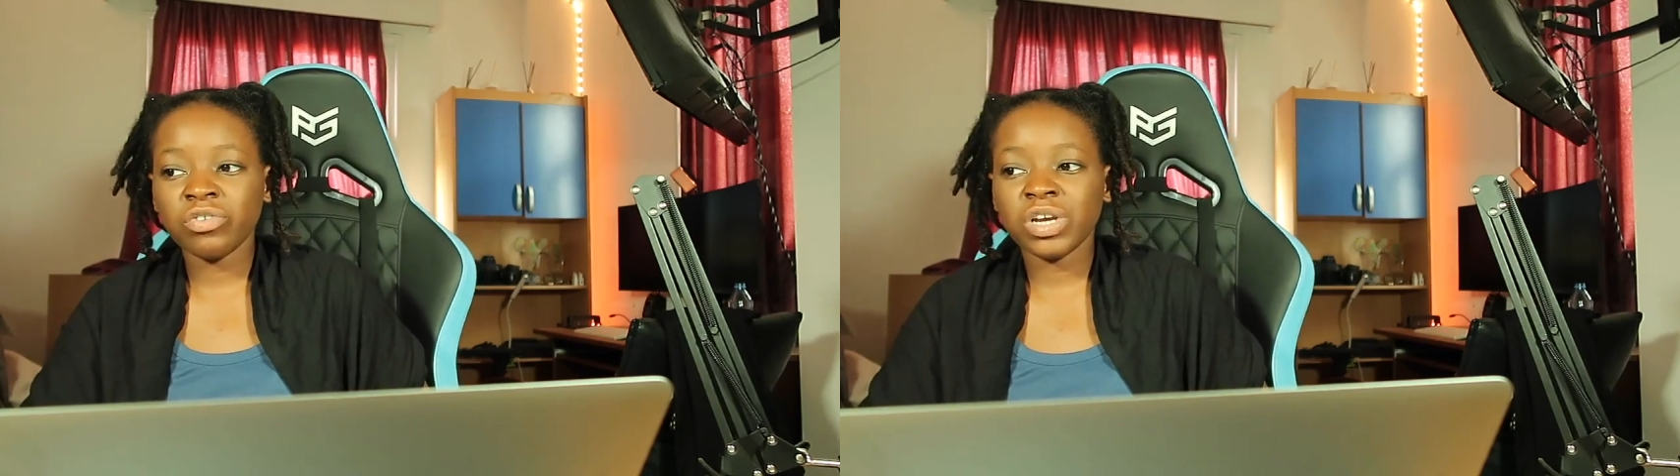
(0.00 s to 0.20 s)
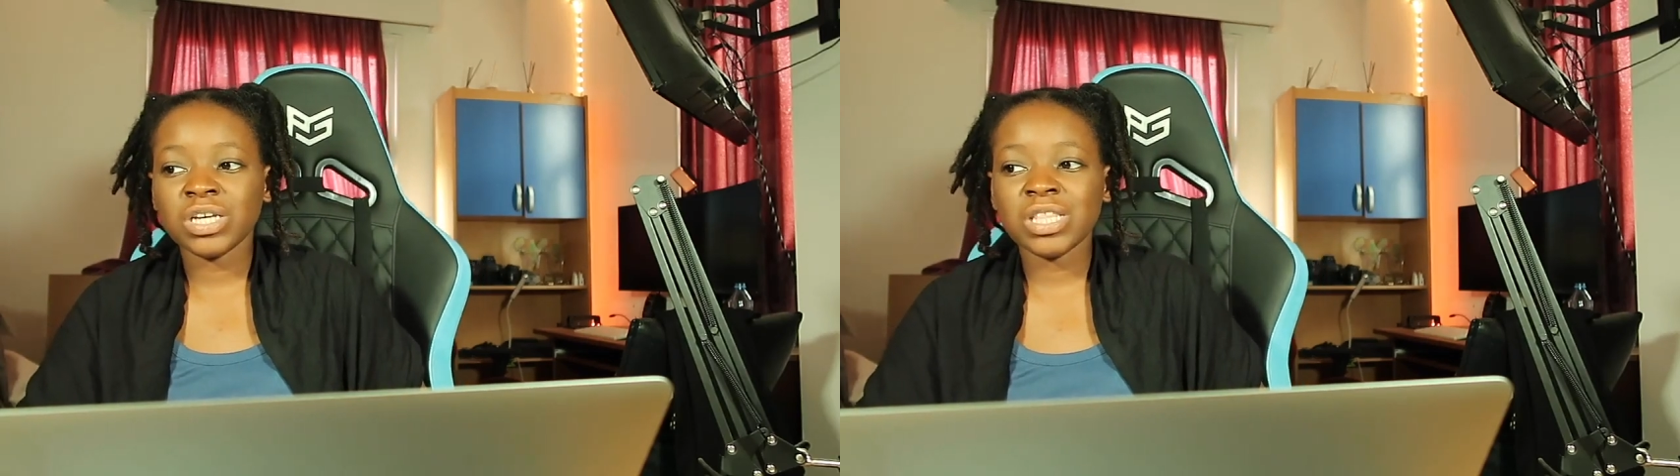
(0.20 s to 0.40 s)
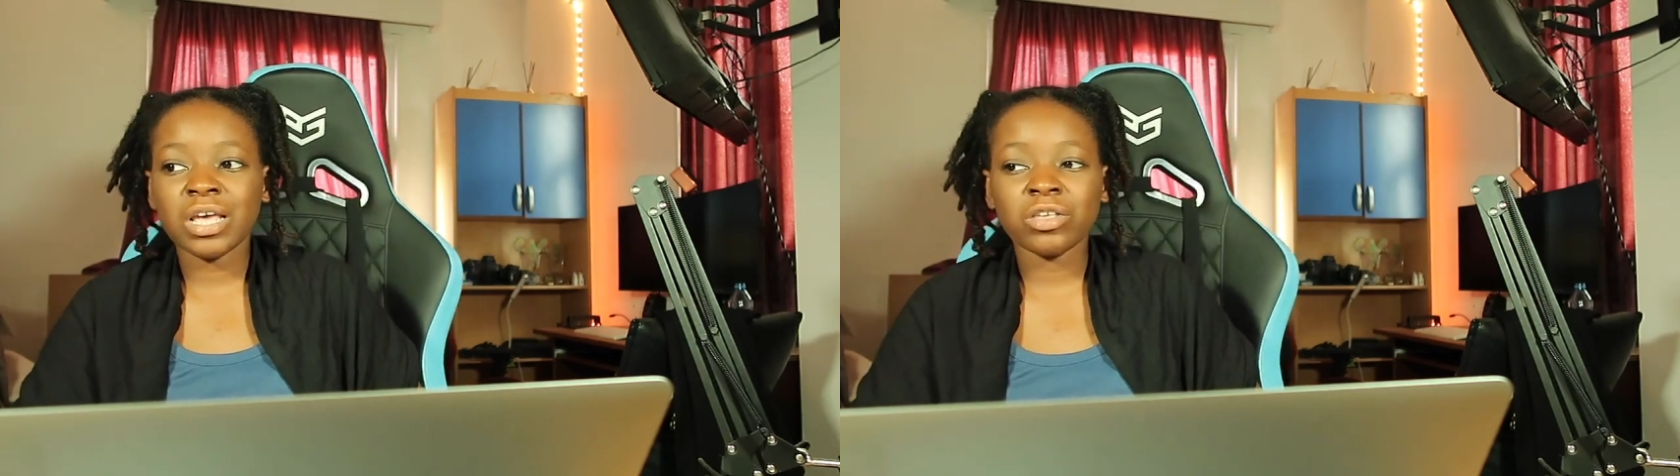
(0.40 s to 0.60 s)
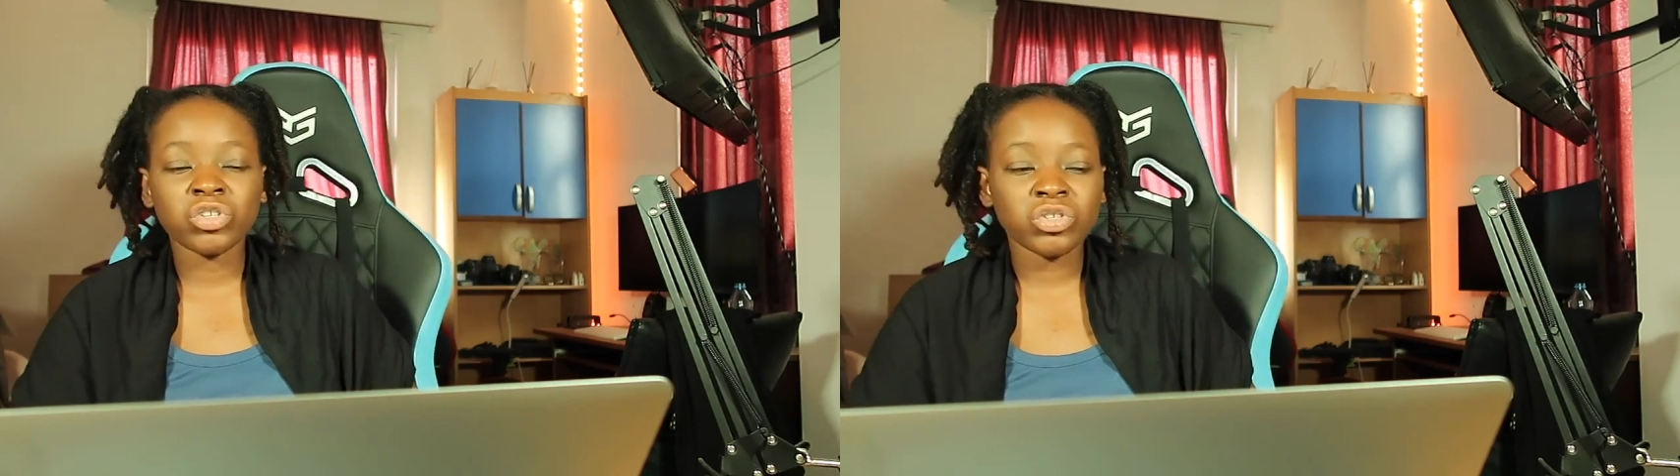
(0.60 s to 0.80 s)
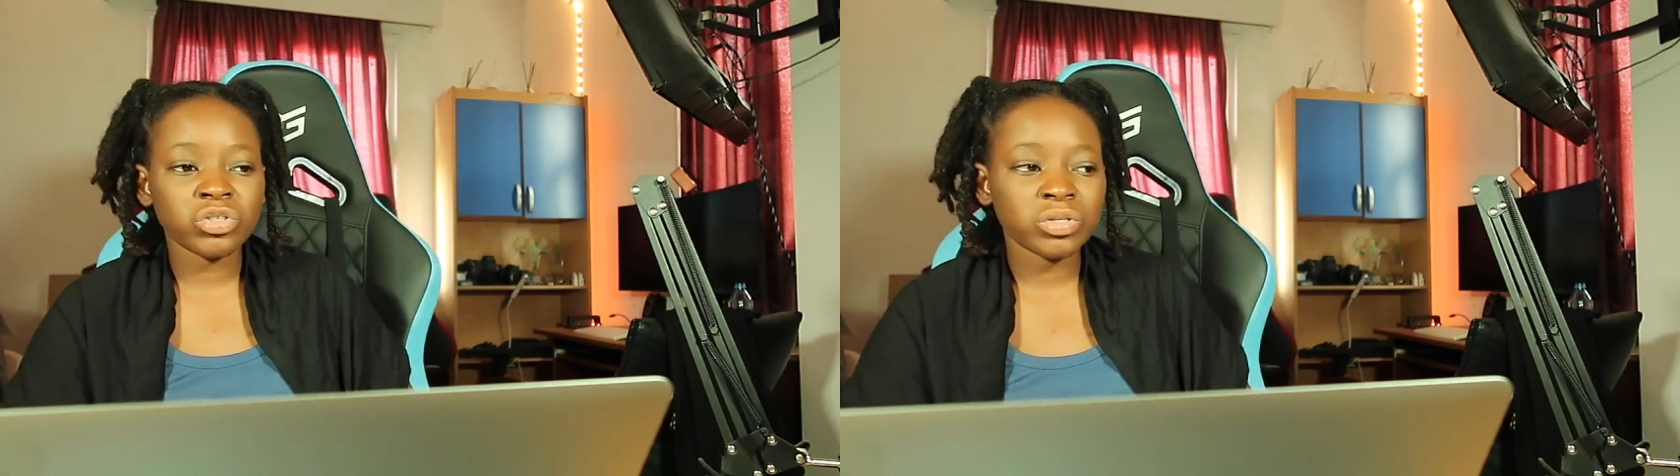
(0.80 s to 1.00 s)
read
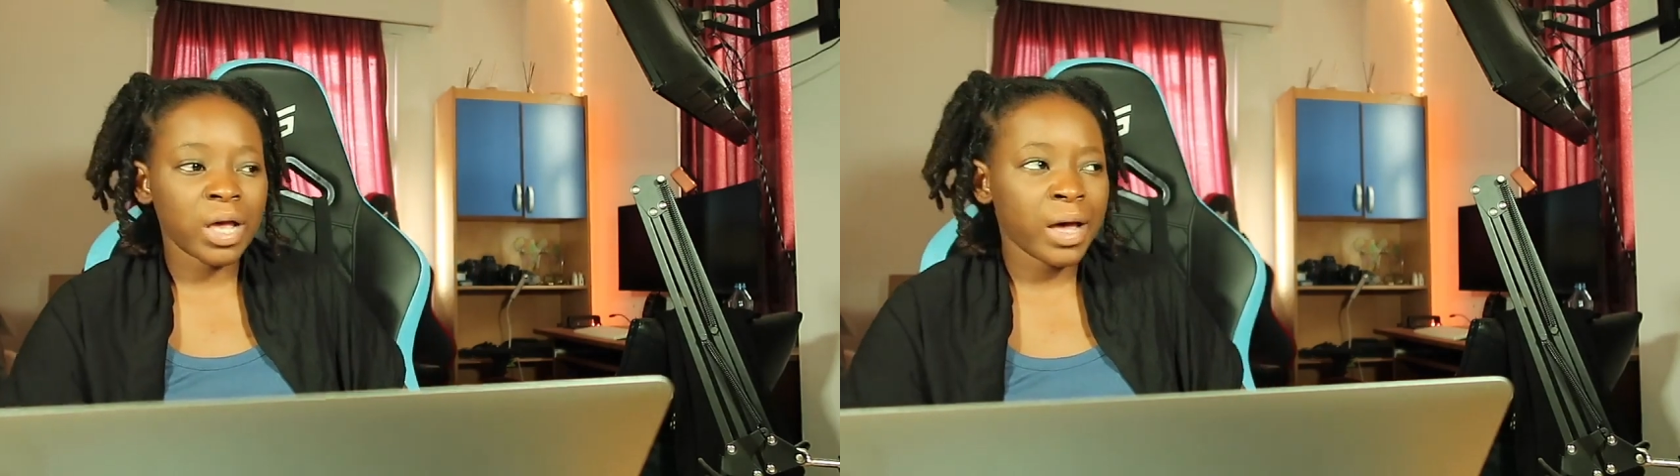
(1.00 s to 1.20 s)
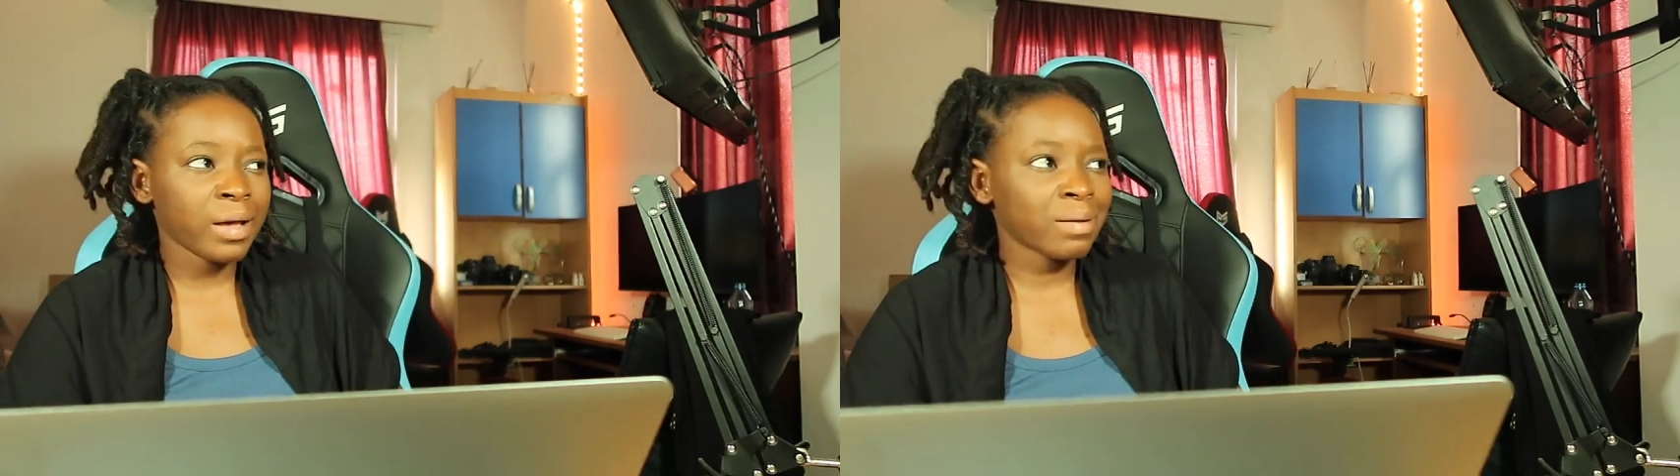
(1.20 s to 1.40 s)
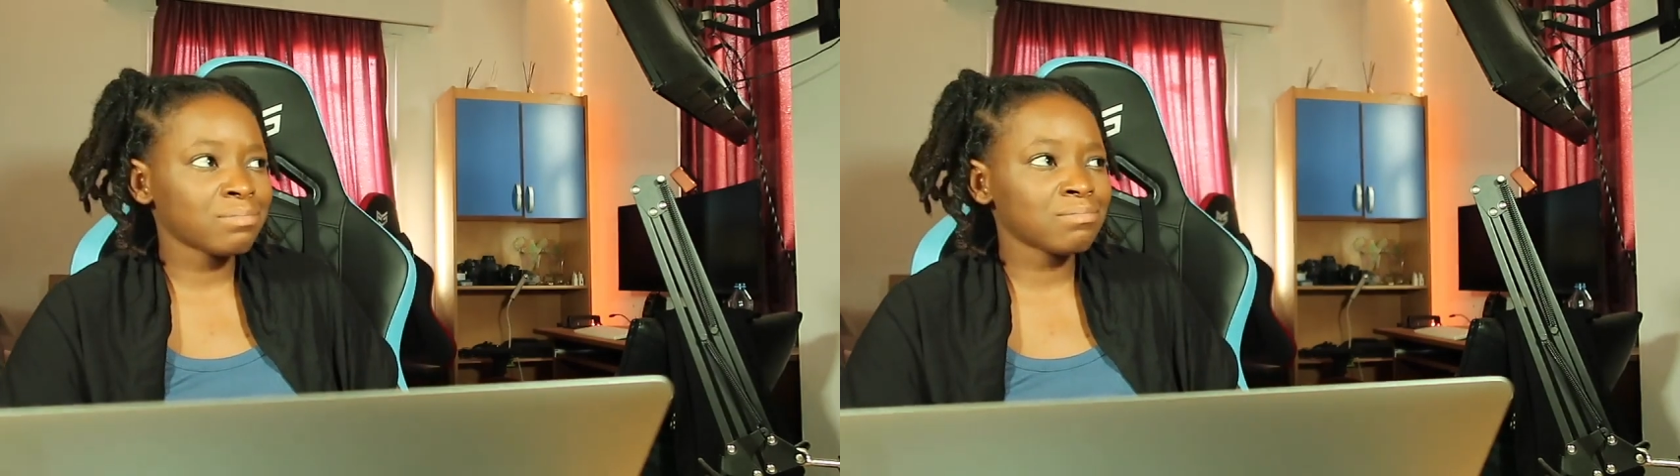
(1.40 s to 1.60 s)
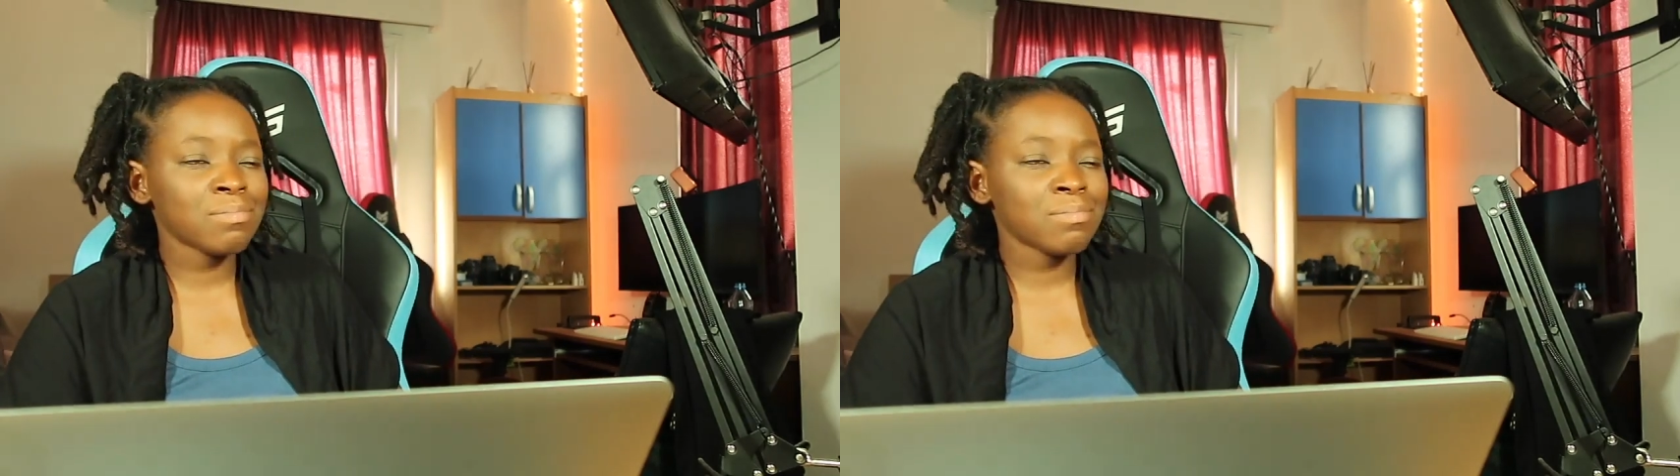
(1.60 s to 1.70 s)
there's uh,